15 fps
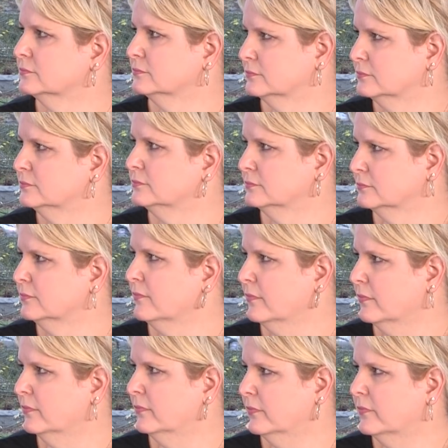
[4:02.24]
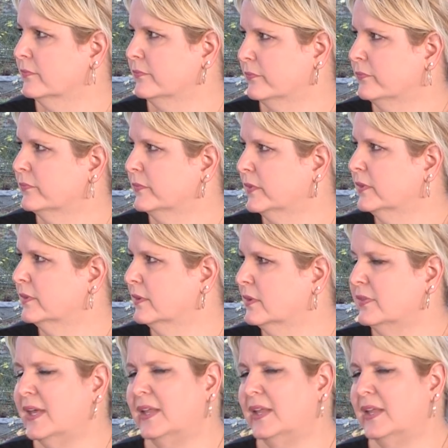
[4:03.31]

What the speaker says: with that chart. You have to do both.